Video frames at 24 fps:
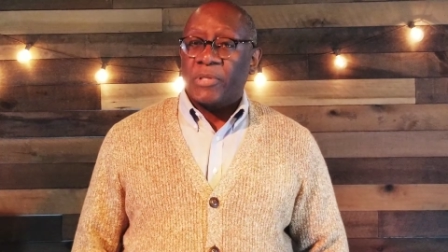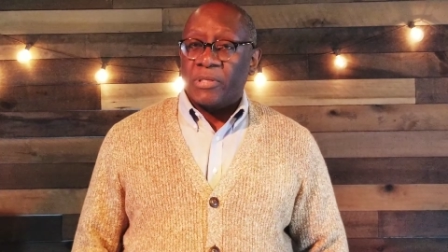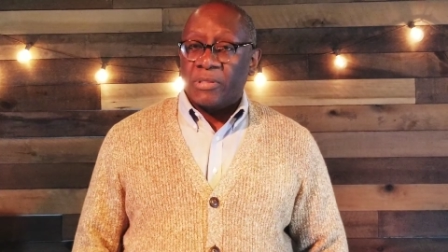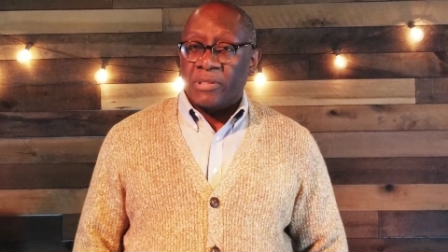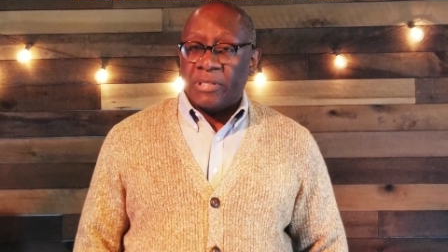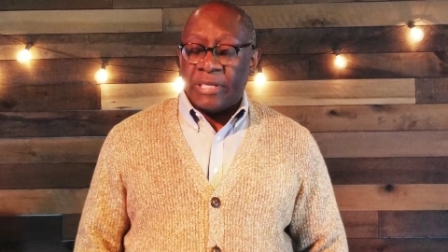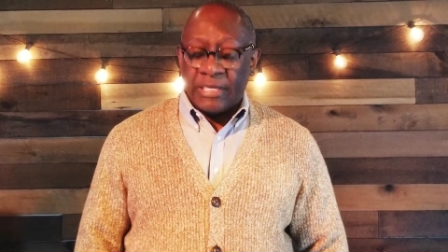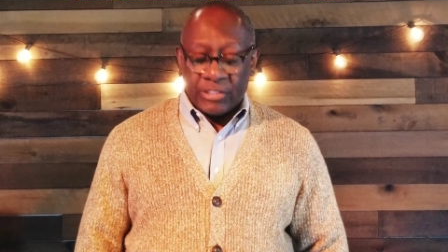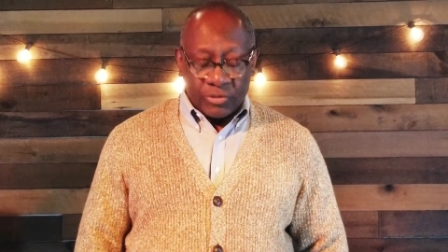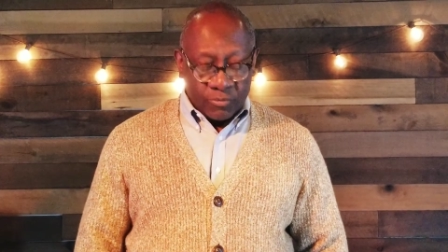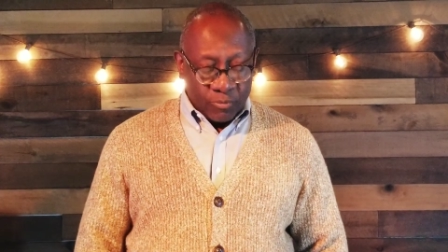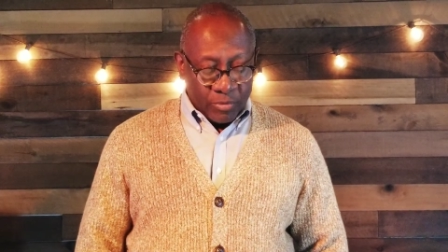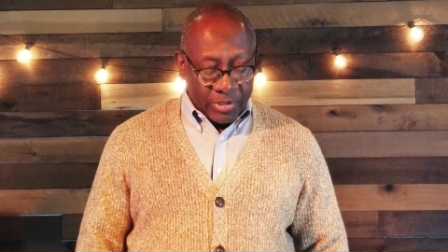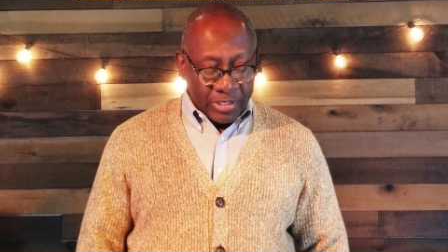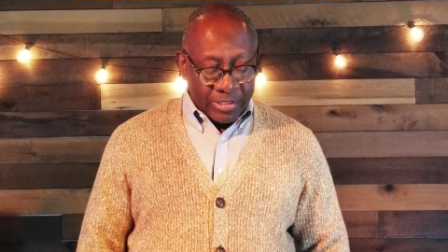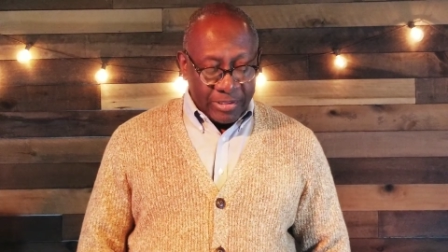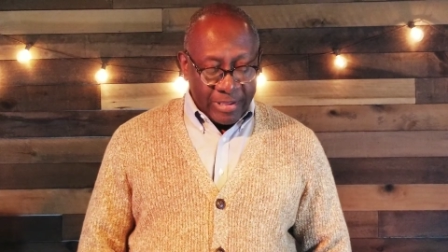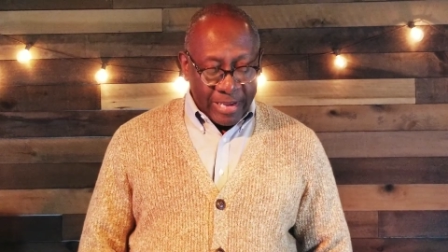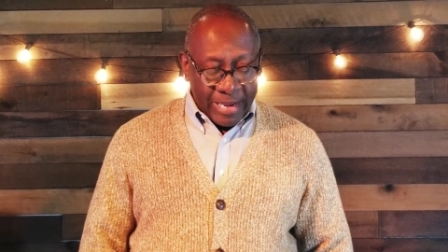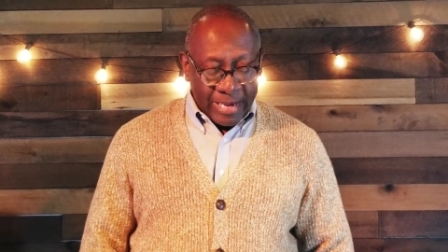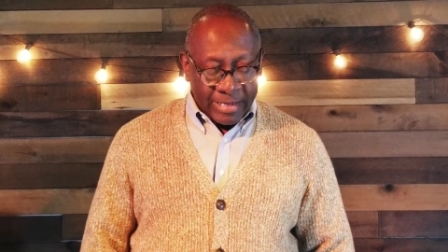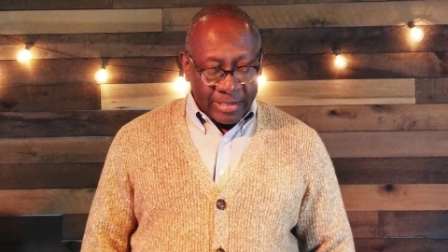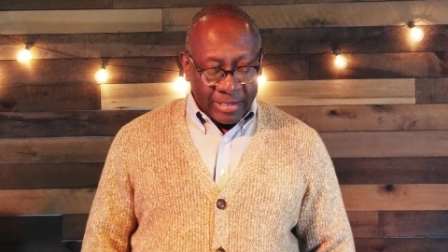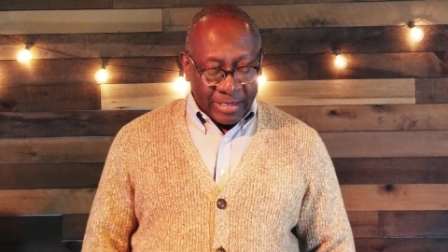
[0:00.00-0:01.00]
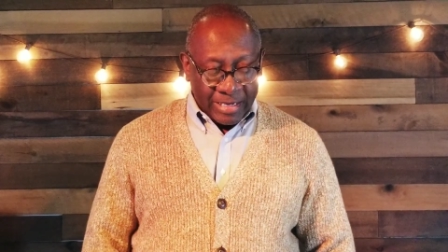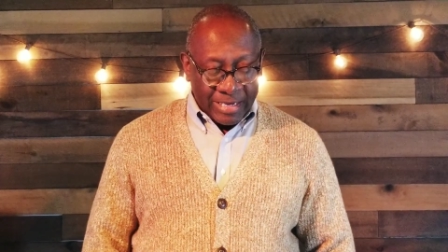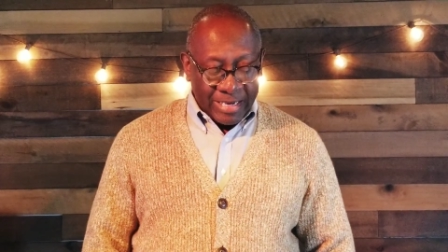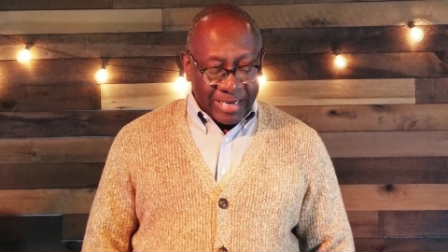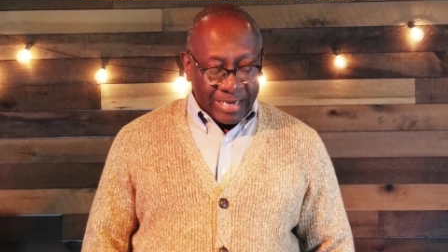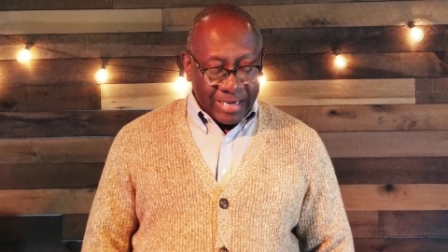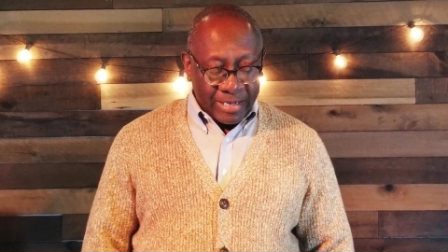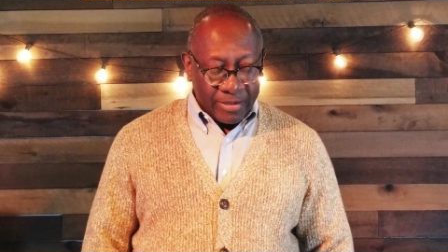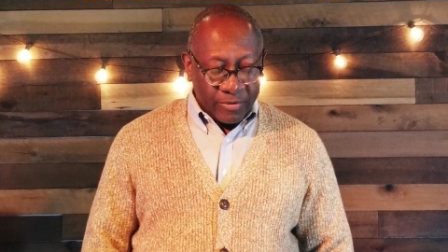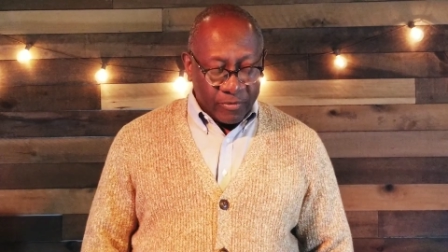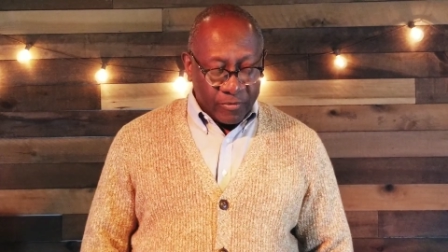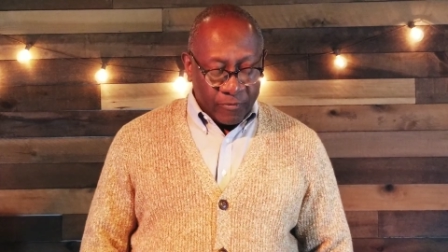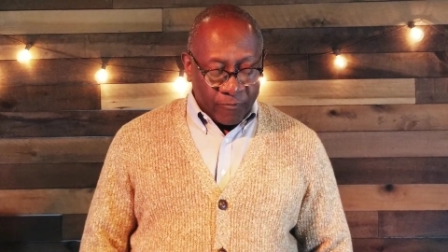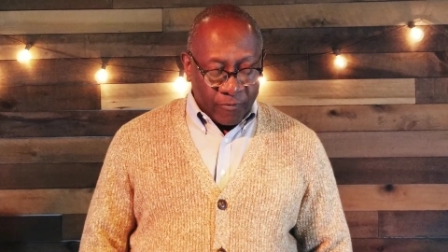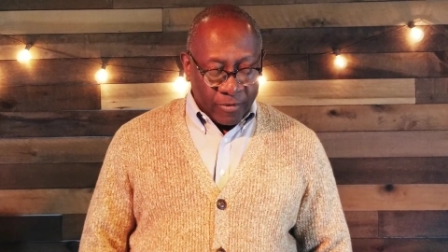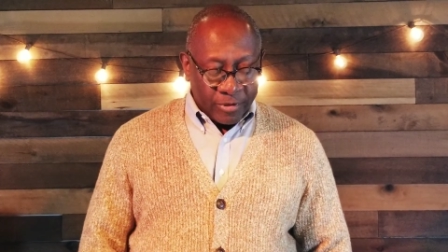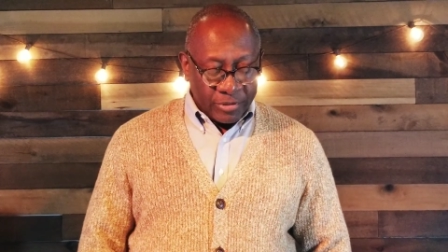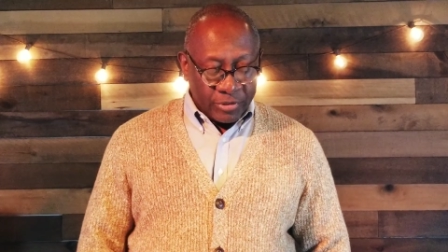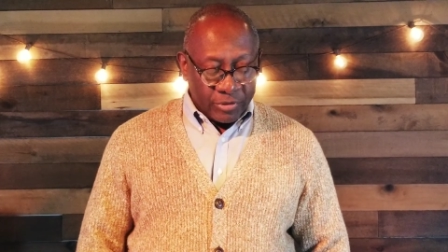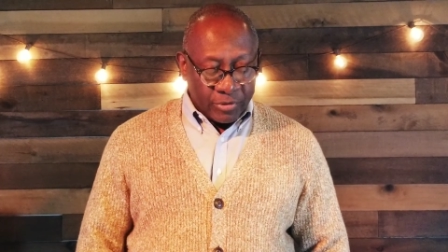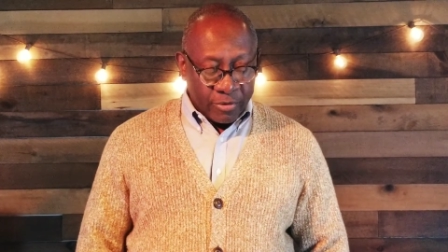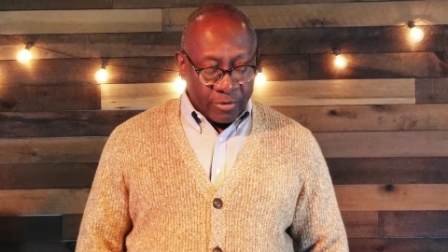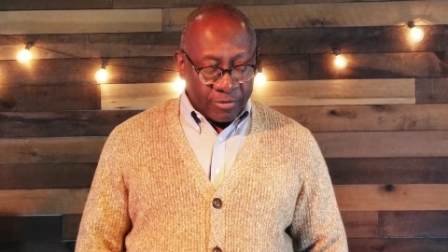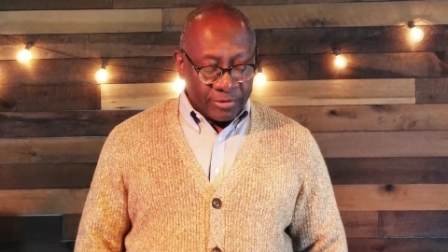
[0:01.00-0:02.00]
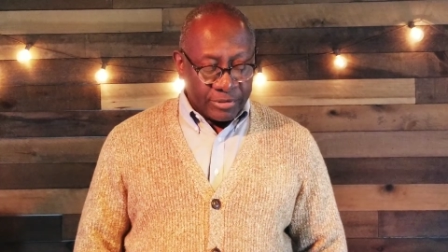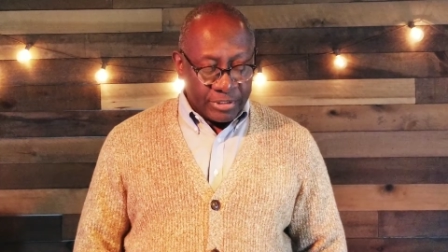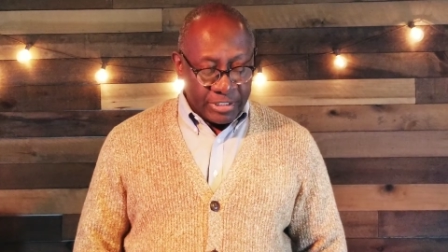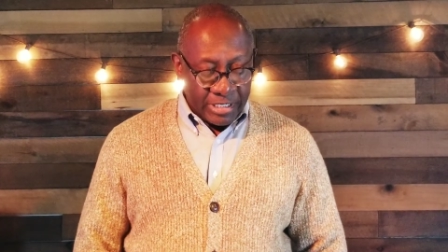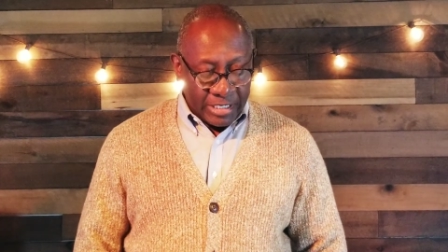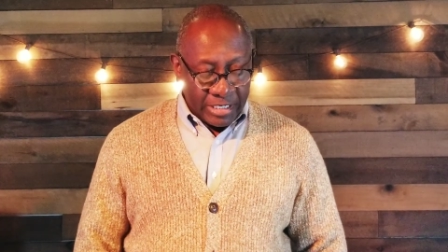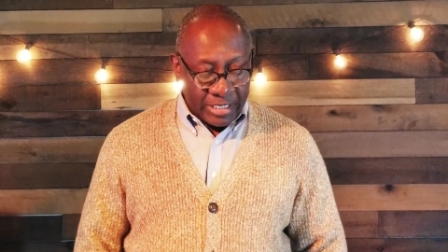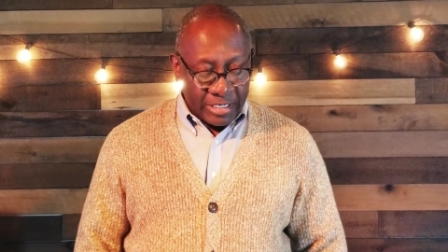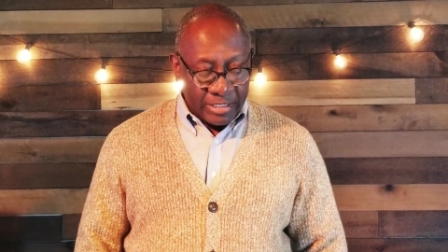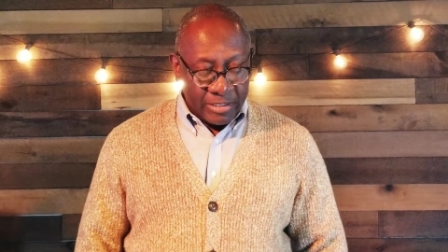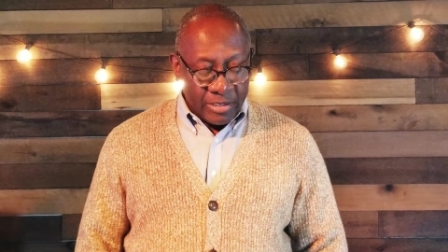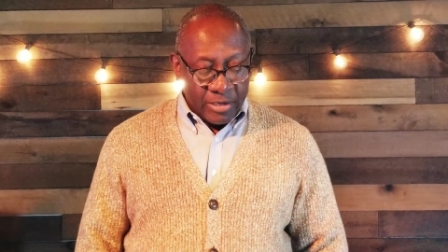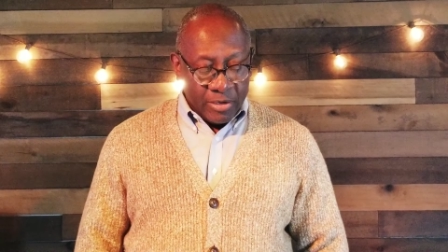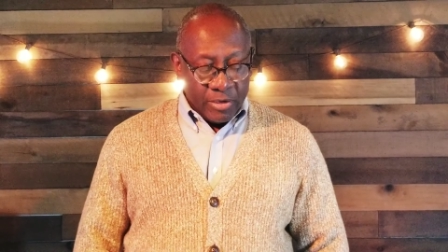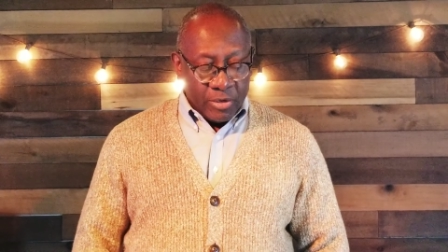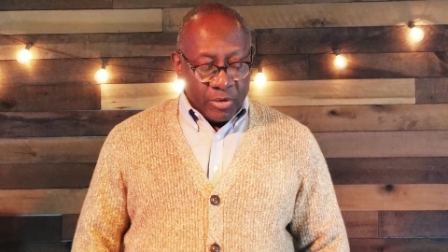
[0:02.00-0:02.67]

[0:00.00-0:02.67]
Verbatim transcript: Let's read that again, verse 13.